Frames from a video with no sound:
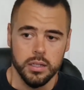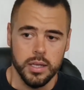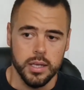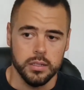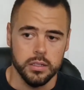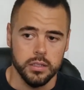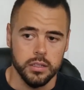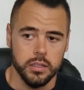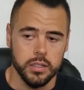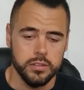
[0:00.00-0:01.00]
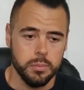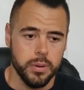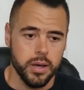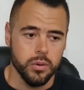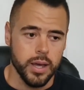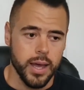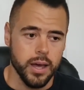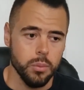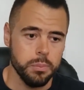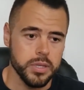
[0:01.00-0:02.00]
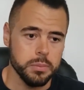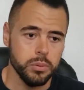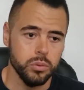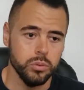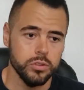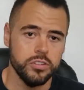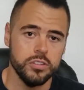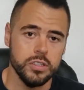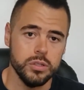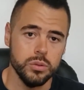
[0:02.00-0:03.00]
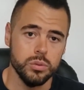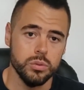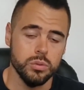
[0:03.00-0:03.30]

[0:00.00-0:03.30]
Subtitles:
And it's about how people see you